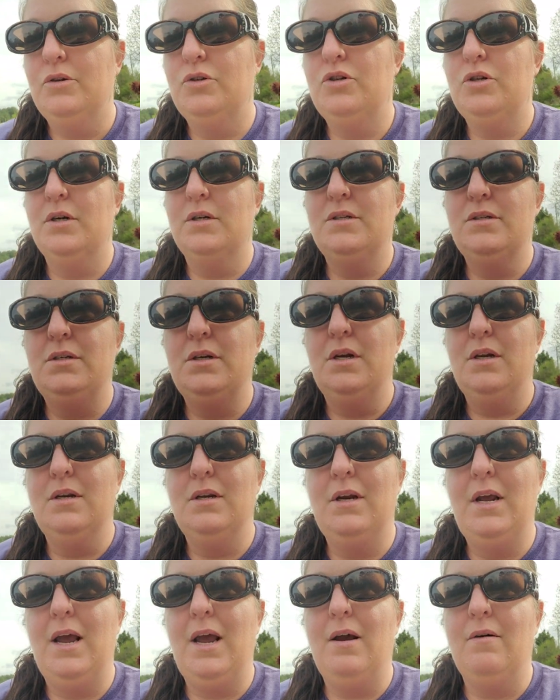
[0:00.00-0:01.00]
just
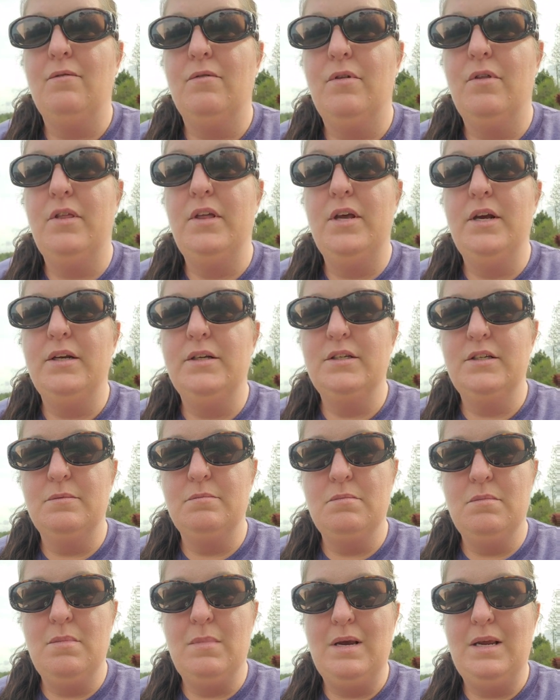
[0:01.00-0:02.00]
didn't have this
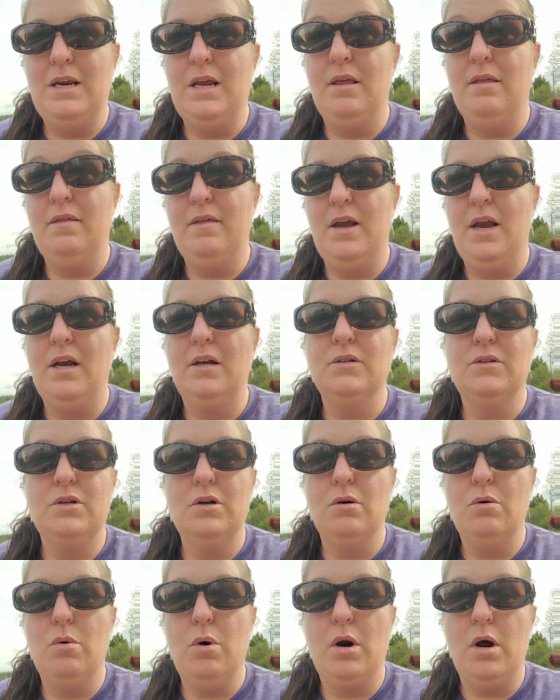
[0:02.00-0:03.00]
many things
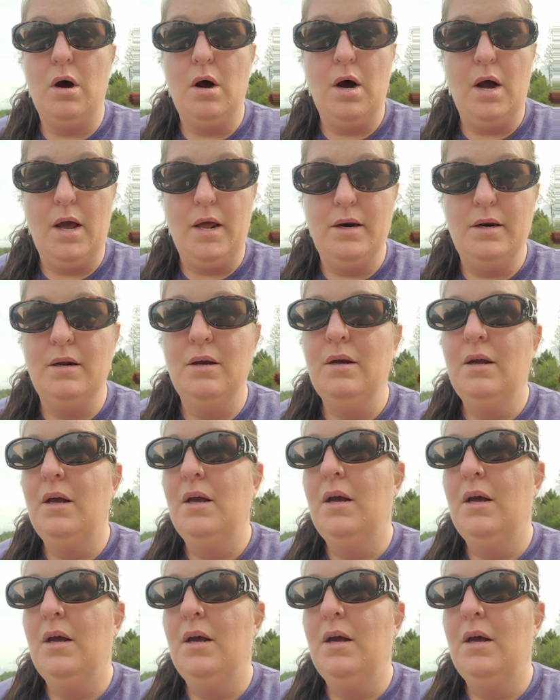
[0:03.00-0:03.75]
going on